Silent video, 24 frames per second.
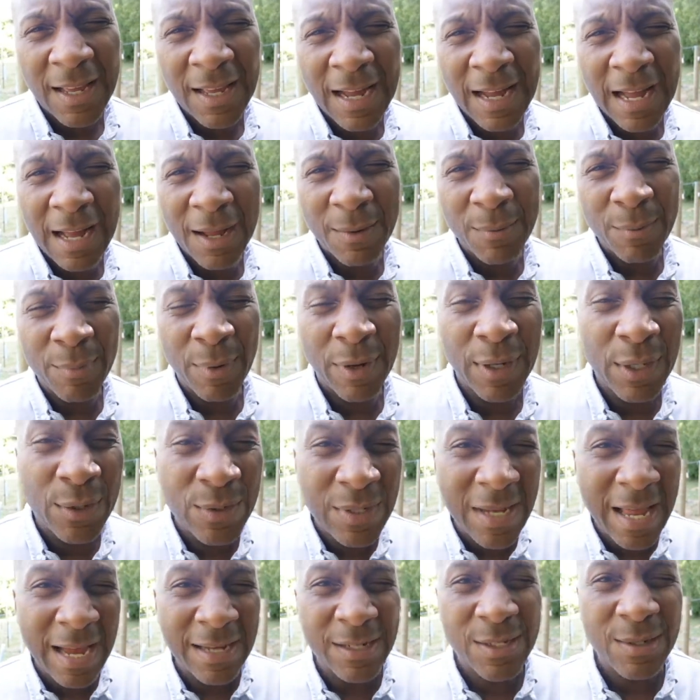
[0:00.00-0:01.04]
um, bring you
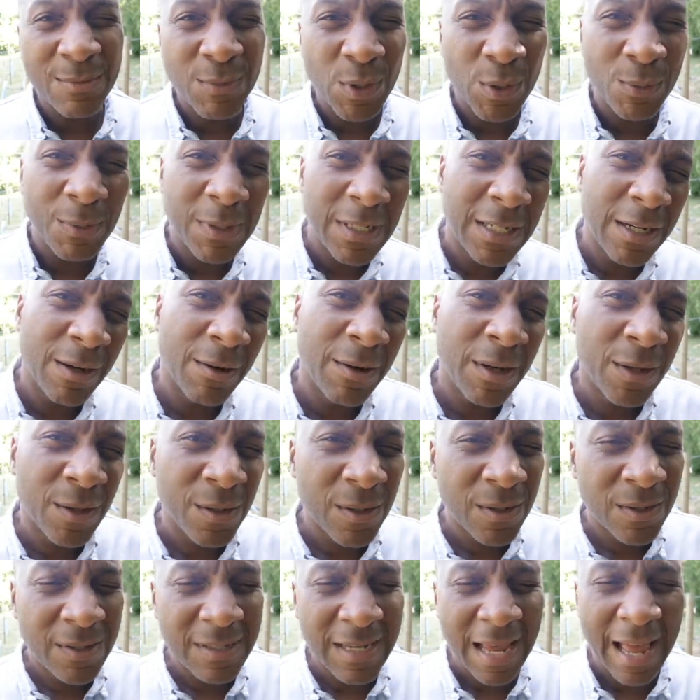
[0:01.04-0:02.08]
guys some new
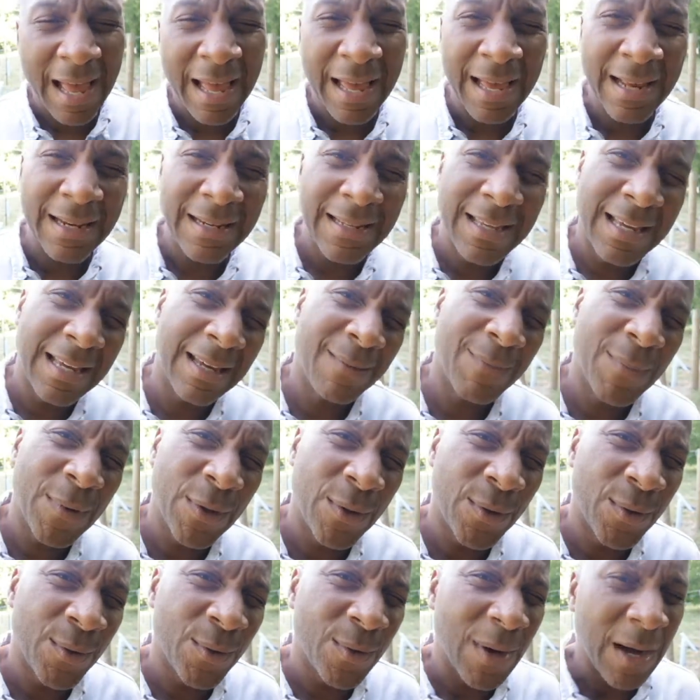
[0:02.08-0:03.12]
materials and keep
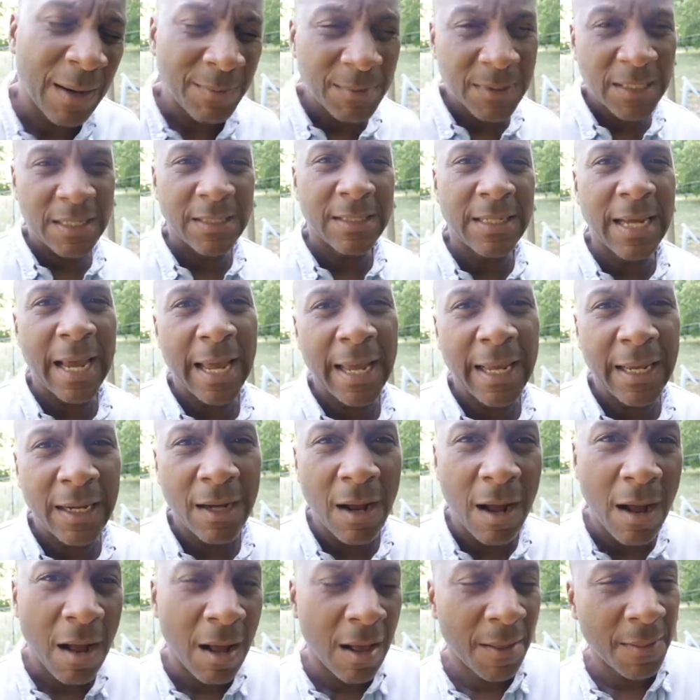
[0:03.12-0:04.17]
you up to date
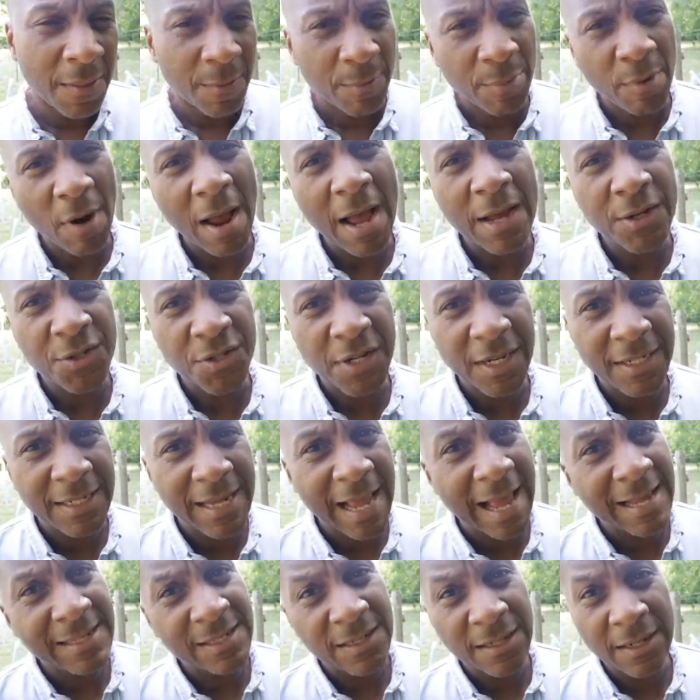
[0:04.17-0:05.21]
on the project
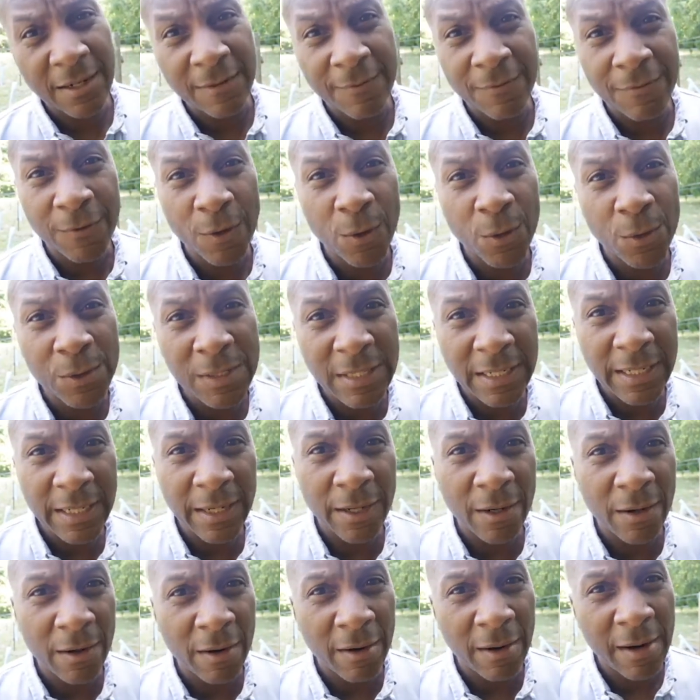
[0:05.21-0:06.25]
as it unfolds
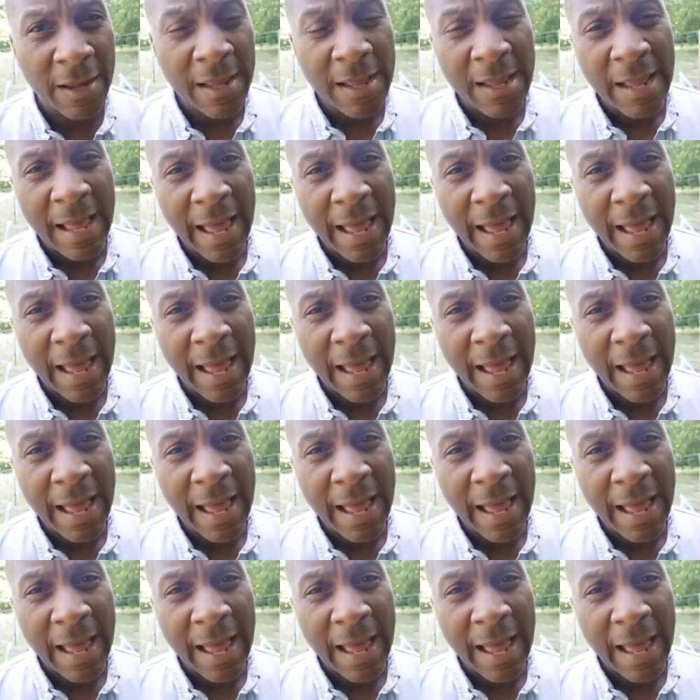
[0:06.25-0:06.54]
here.